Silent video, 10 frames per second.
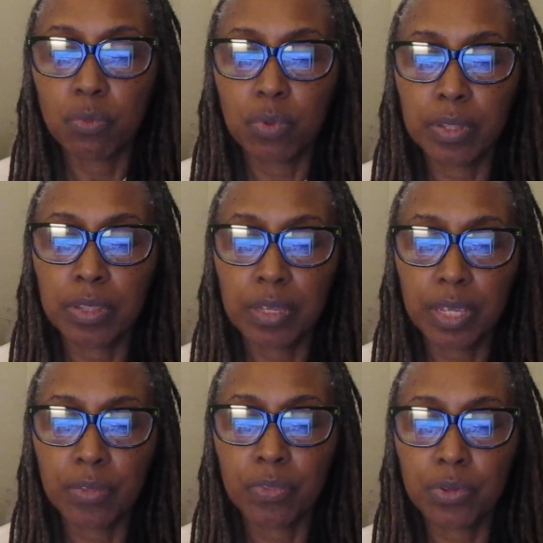with
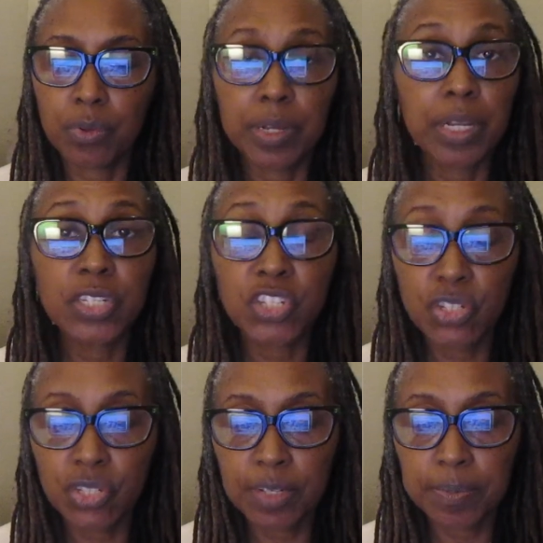healthier
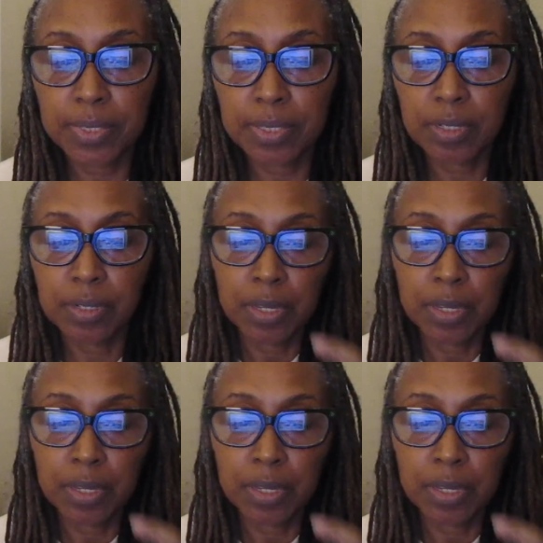relationships,